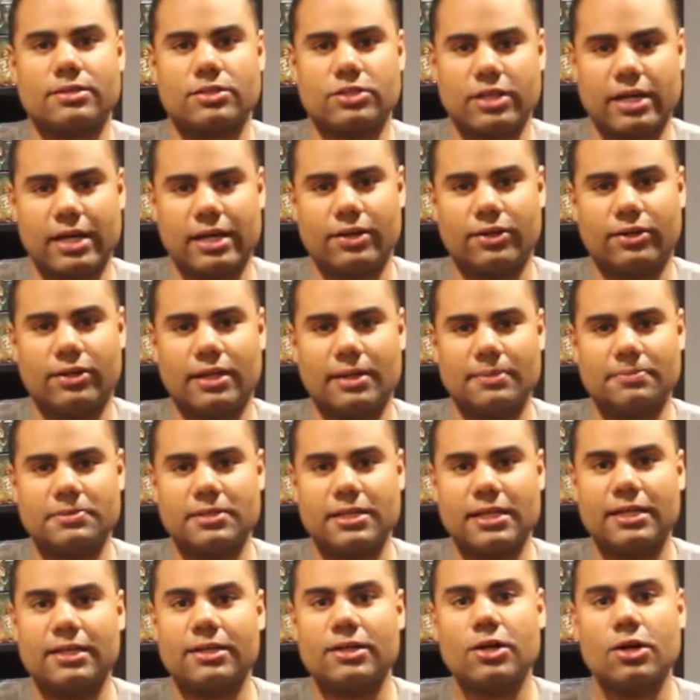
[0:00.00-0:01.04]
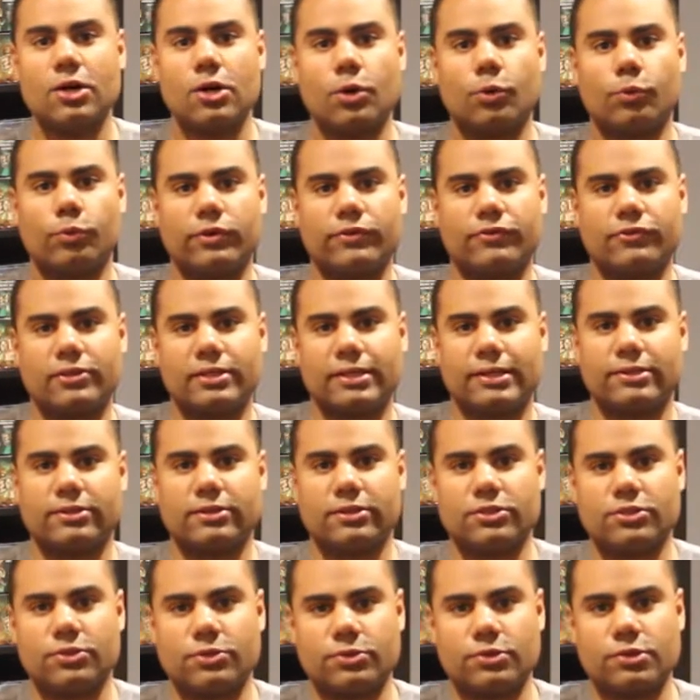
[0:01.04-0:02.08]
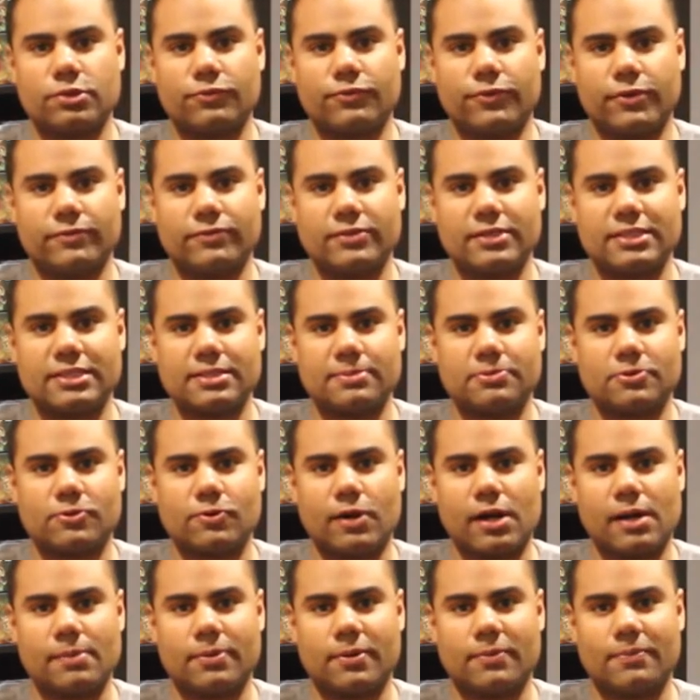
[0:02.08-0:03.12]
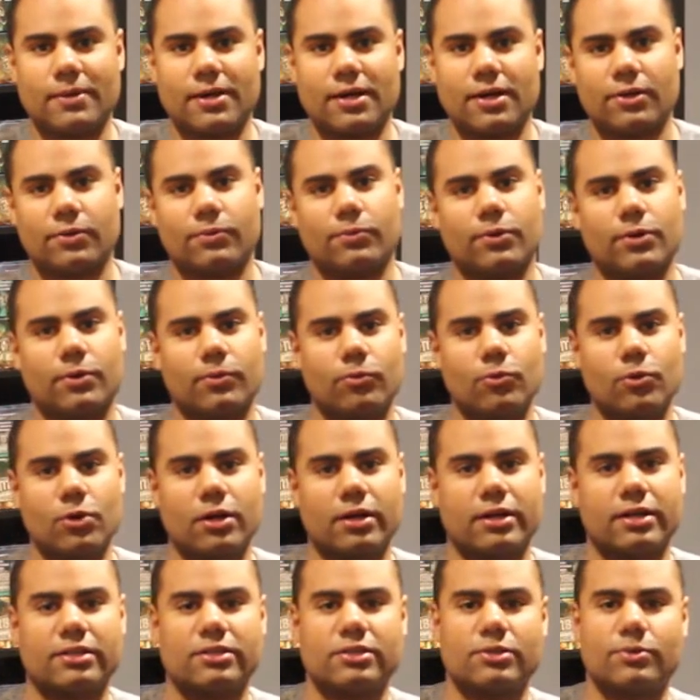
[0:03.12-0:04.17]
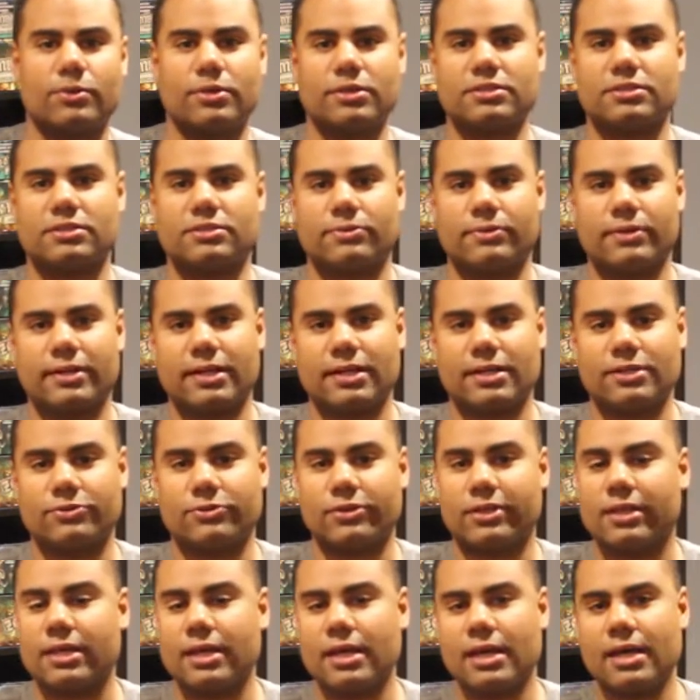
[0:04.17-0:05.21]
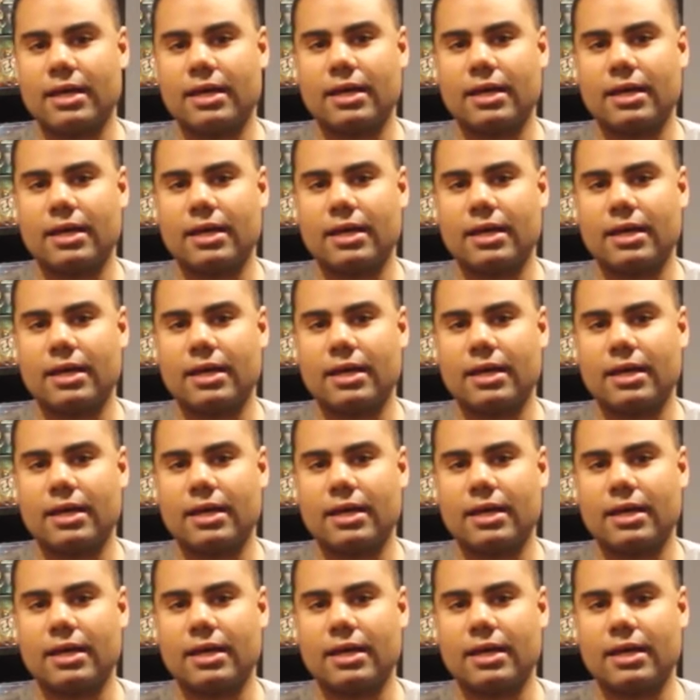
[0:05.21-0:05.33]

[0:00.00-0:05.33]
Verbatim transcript: channel update. We've cleared the two hundred fifty subscriber mark. We're working towards three hundred.